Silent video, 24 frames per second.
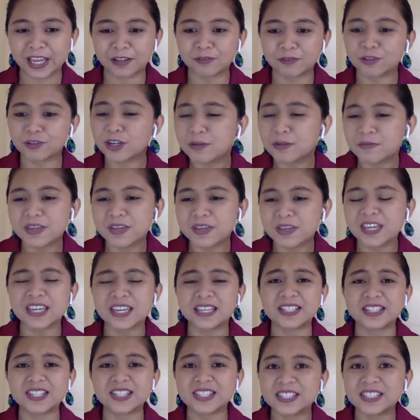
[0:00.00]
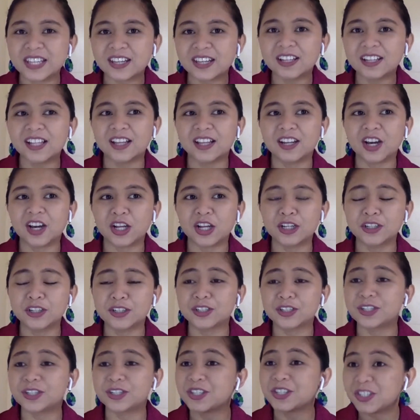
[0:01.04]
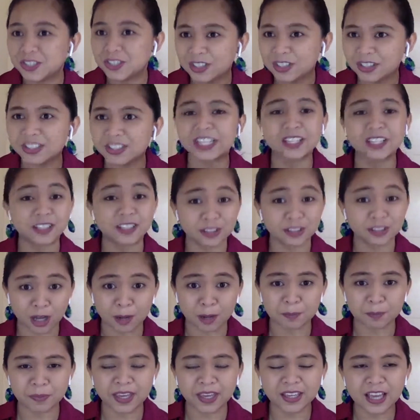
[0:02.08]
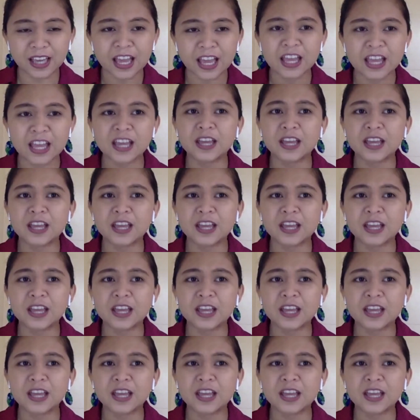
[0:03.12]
And for me, it's still an understudied topic,